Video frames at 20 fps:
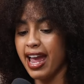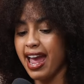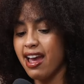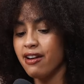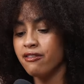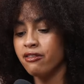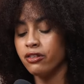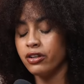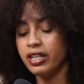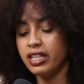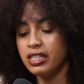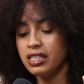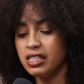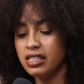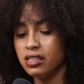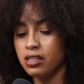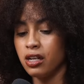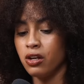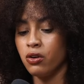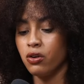every
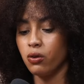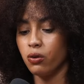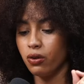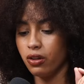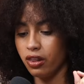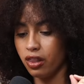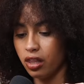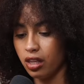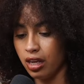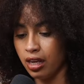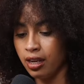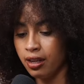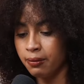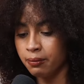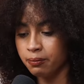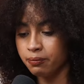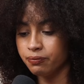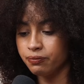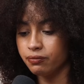single thing